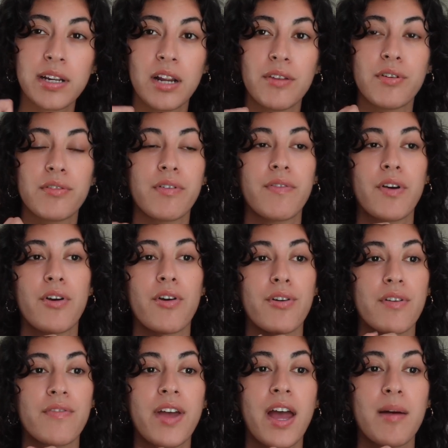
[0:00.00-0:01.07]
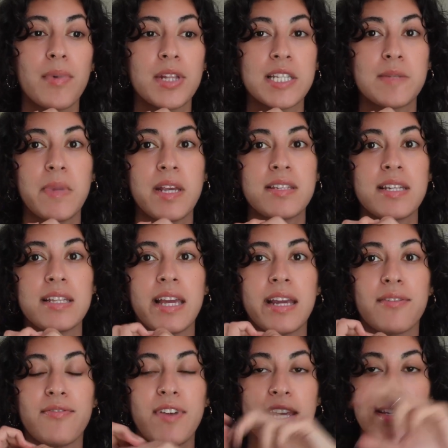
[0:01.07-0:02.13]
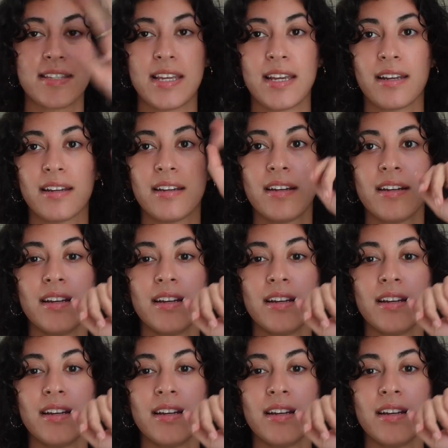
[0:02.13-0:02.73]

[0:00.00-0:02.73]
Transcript: I don't know if you've ever heard of that, but it's basically like facing